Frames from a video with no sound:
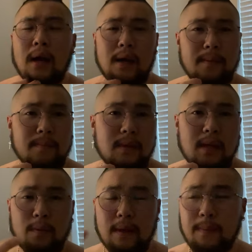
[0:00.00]
Um, but
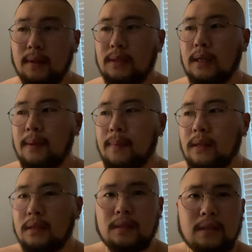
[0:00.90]
yeah, with that being said, I'm about
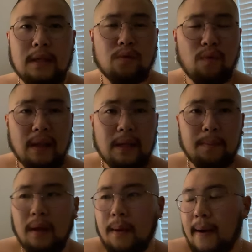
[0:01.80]
to just get ready,
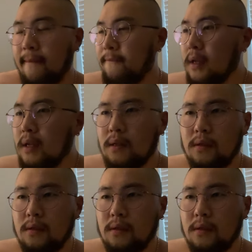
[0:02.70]
put on my fit.